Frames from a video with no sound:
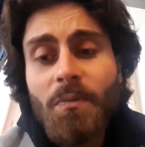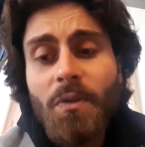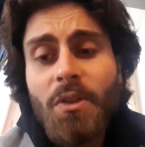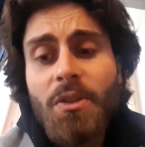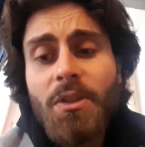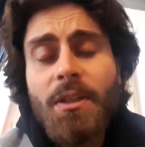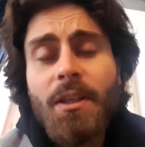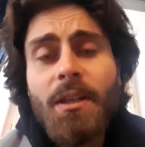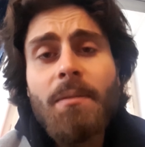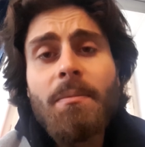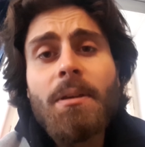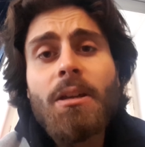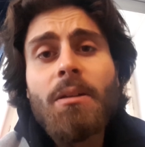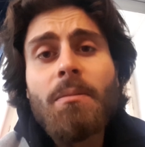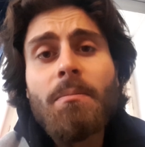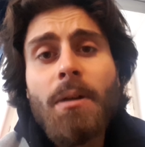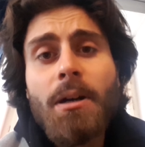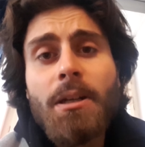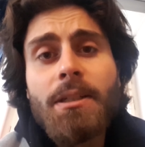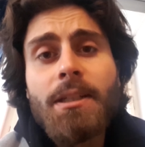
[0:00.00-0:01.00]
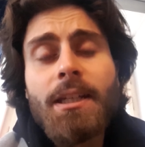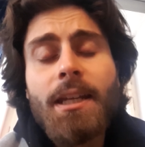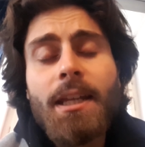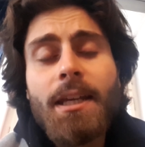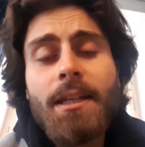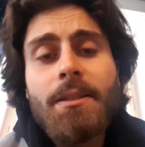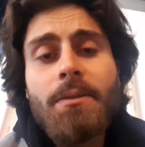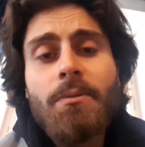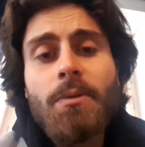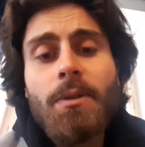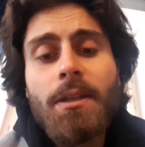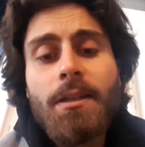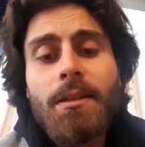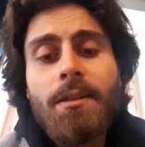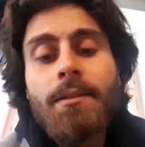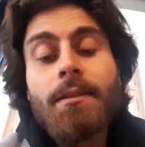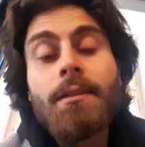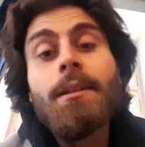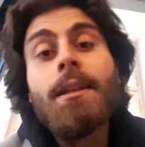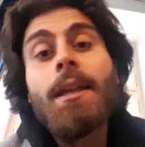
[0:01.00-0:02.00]
It's gonna be on Monday next
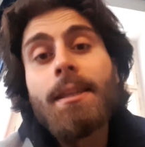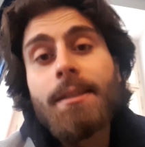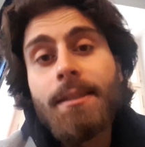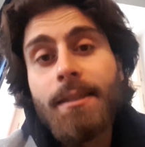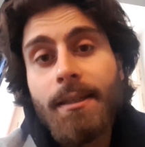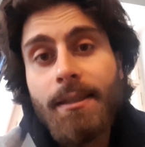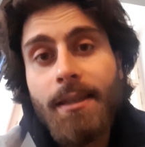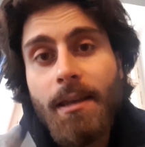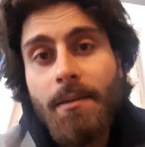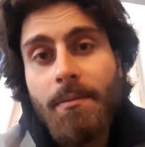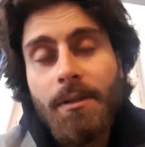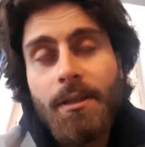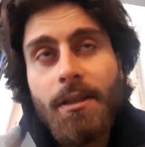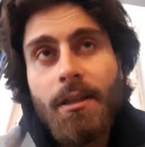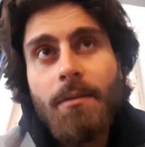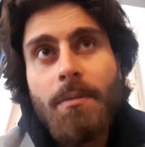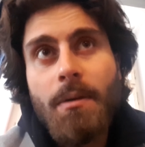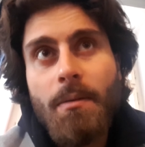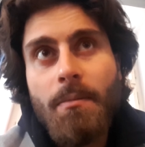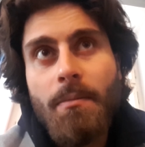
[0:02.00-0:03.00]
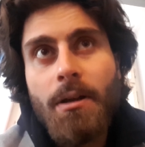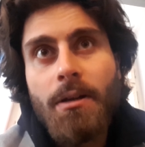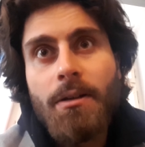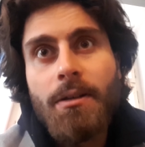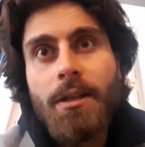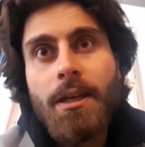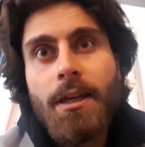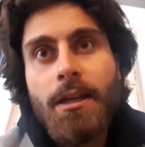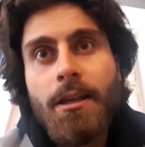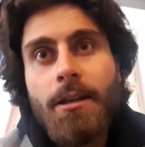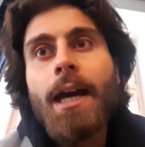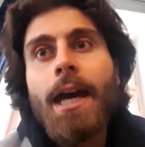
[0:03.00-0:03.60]
week. The dance exam is gonna be on Monday.